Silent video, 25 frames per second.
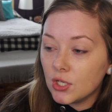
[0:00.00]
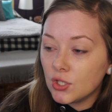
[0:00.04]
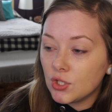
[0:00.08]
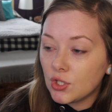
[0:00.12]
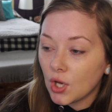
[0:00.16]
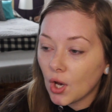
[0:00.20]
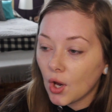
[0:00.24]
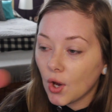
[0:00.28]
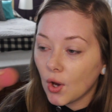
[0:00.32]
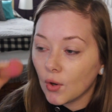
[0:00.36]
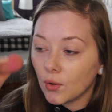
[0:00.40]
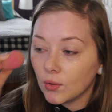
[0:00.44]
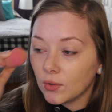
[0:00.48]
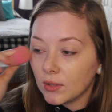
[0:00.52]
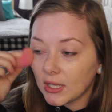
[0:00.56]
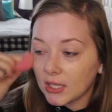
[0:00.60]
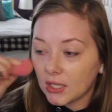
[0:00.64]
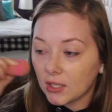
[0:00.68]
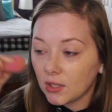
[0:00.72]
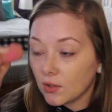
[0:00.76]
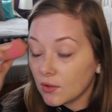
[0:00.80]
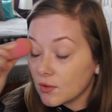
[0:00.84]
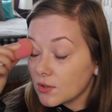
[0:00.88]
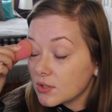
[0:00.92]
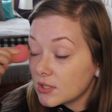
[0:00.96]
tone like
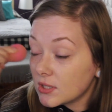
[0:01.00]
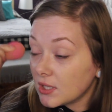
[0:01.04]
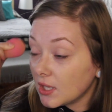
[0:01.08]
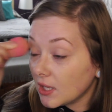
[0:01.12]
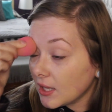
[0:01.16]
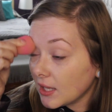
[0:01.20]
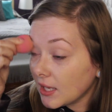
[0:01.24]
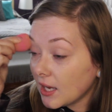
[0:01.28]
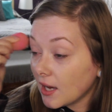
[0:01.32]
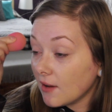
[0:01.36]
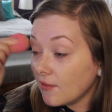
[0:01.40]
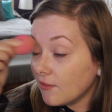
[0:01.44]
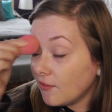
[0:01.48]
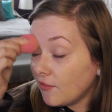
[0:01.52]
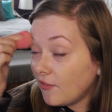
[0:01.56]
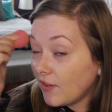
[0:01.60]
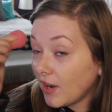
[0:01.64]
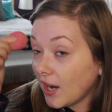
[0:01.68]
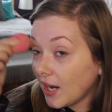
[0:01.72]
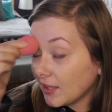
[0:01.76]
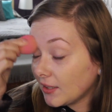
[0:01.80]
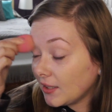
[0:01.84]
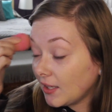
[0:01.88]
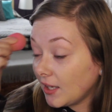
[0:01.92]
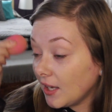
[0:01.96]
close to like a
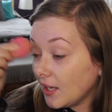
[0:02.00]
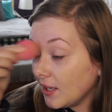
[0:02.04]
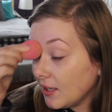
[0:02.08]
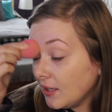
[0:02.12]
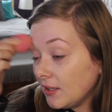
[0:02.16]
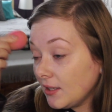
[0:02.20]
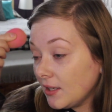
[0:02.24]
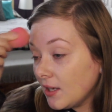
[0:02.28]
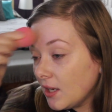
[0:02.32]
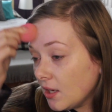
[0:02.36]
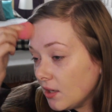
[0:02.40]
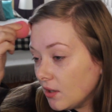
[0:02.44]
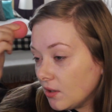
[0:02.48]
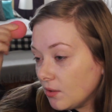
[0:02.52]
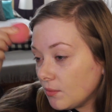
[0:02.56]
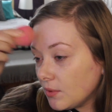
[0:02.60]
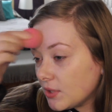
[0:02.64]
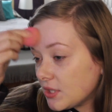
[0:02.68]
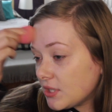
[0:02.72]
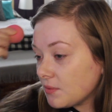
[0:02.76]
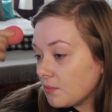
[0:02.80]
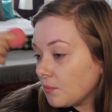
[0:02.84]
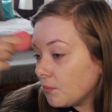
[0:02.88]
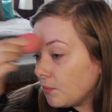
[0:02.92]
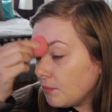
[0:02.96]
vodka
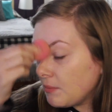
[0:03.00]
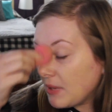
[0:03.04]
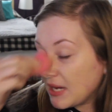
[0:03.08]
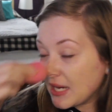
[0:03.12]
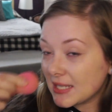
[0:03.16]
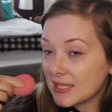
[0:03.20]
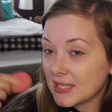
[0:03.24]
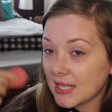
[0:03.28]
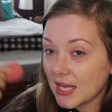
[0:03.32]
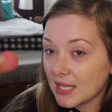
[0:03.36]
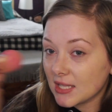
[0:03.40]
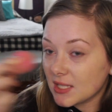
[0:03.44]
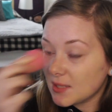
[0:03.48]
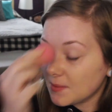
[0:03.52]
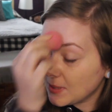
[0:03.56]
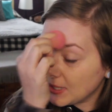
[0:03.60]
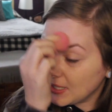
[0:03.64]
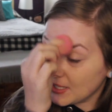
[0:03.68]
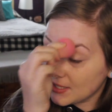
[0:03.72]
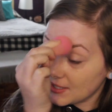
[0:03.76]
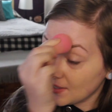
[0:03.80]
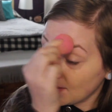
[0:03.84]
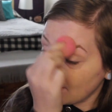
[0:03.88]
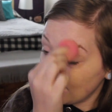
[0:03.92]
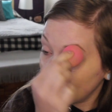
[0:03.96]
which makes sense
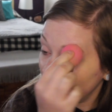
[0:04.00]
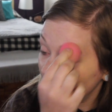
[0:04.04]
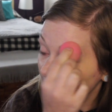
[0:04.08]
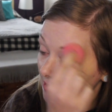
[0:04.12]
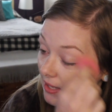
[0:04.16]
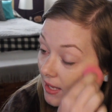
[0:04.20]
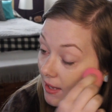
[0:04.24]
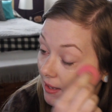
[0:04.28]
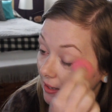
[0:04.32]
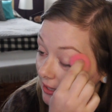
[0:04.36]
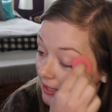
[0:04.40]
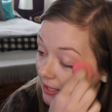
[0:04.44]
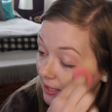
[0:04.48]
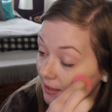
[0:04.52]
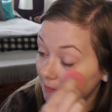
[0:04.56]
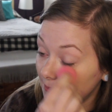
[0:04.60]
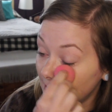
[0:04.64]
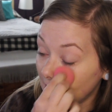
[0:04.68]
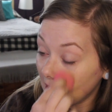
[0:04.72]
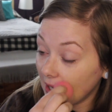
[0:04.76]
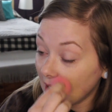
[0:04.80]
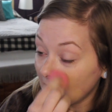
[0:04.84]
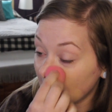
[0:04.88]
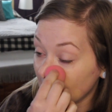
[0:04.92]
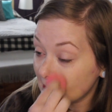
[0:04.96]
because of the it
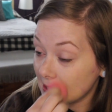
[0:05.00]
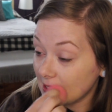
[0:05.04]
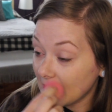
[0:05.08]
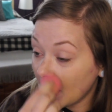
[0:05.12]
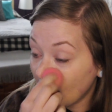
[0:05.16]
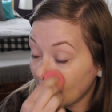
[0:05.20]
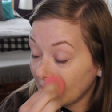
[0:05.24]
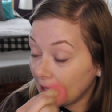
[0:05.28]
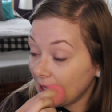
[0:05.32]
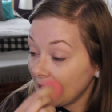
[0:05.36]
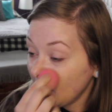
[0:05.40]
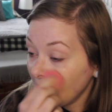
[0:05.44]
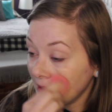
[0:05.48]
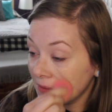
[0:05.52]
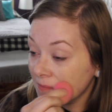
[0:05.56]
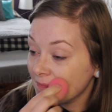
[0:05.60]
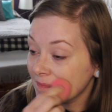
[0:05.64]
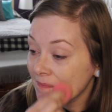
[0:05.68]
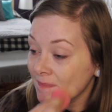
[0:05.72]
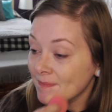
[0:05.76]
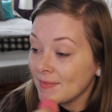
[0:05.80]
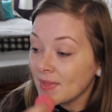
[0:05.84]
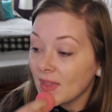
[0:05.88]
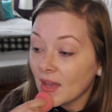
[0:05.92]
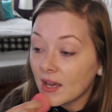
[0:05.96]
being a sake
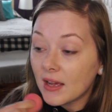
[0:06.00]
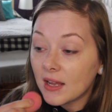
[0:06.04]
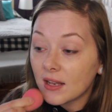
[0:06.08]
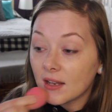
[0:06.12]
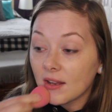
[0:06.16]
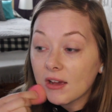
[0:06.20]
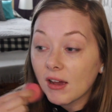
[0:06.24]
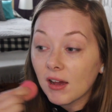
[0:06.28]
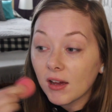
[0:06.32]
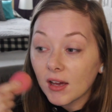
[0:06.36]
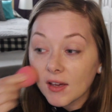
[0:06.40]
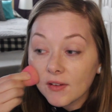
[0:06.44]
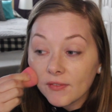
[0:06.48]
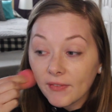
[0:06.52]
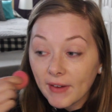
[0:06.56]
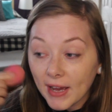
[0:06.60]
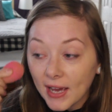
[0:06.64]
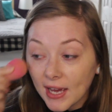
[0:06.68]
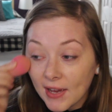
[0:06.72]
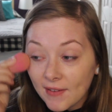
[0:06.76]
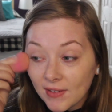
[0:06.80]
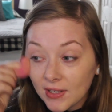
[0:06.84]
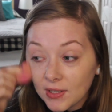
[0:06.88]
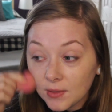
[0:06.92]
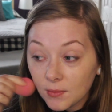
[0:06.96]
and now if I
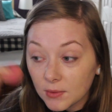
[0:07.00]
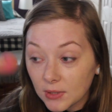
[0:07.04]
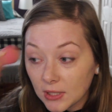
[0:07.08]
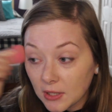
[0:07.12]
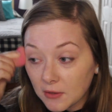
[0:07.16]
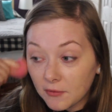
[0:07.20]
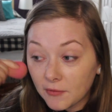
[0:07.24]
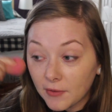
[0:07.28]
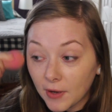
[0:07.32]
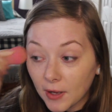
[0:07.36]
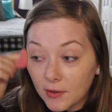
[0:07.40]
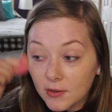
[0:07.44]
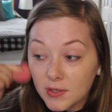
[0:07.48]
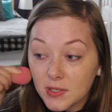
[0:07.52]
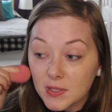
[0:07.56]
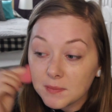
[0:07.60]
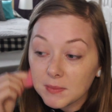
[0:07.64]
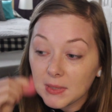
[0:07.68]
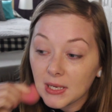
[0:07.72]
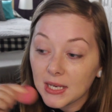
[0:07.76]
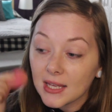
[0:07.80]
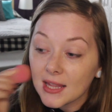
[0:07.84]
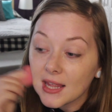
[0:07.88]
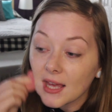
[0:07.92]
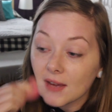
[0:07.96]
have anyone that follows
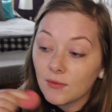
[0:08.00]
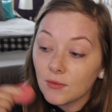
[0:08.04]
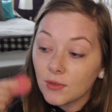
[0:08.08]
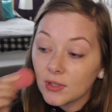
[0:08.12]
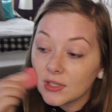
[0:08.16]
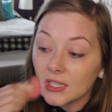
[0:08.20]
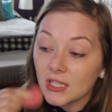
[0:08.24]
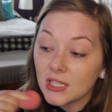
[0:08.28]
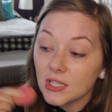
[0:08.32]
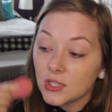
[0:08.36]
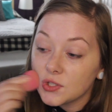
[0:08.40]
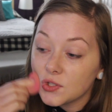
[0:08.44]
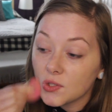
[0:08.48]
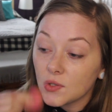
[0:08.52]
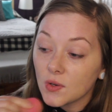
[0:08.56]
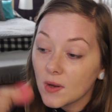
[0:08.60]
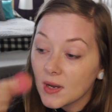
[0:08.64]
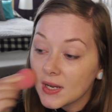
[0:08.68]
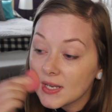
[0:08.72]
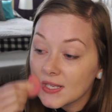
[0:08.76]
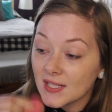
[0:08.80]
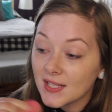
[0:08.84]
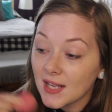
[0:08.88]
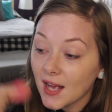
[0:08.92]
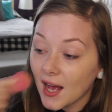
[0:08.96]
me that really
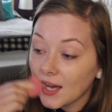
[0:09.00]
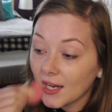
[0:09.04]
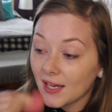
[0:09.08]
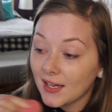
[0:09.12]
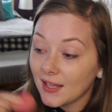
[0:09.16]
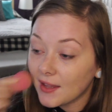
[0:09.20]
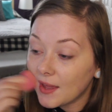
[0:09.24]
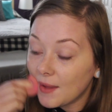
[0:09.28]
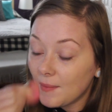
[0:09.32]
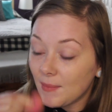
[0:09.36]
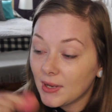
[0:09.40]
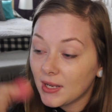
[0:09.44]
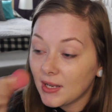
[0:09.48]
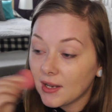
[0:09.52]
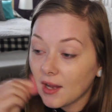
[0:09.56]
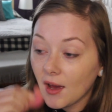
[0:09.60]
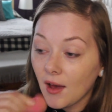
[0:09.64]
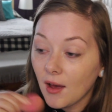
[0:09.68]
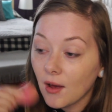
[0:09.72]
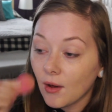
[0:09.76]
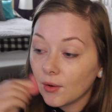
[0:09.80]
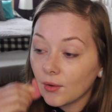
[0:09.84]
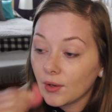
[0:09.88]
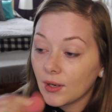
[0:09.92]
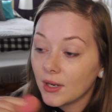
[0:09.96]
enjoys sake let me
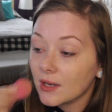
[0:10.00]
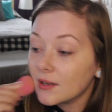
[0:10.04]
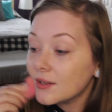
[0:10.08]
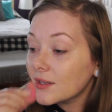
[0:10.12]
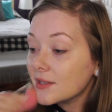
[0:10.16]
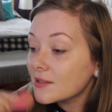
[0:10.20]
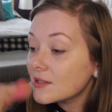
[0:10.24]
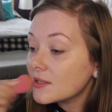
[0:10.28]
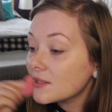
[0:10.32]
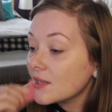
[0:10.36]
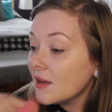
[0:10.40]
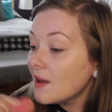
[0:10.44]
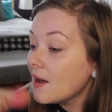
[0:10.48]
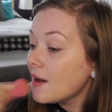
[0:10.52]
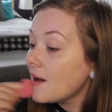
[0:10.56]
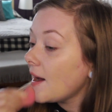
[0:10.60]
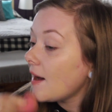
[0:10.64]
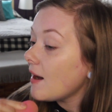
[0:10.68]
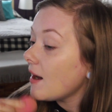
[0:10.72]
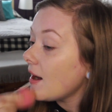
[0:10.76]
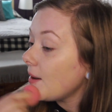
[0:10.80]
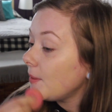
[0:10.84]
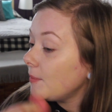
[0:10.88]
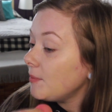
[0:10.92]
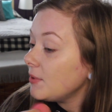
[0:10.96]
know because
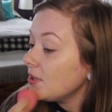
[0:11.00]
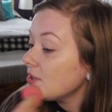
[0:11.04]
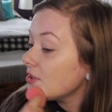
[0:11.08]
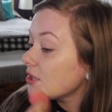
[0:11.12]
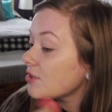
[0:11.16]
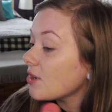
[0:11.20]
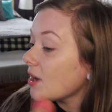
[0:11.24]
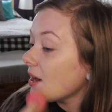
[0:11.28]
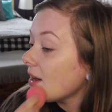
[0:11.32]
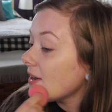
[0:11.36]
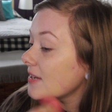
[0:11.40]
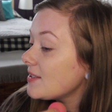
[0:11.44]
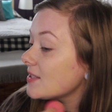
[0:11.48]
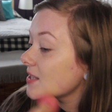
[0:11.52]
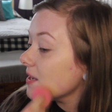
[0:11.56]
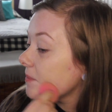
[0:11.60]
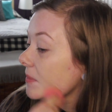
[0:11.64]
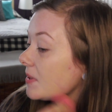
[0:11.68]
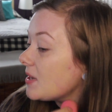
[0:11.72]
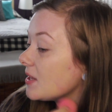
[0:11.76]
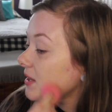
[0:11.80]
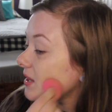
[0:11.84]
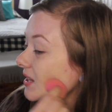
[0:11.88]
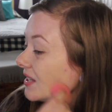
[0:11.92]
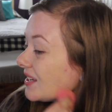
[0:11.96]
I want to try some
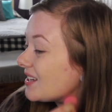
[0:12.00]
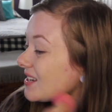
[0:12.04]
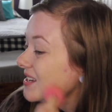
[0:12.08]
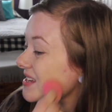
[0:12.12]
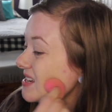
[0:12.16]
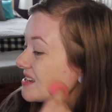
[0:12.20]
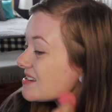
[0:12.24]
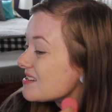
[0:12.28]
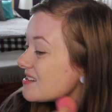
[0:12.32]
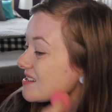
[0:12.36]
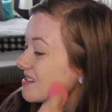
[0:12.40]
I think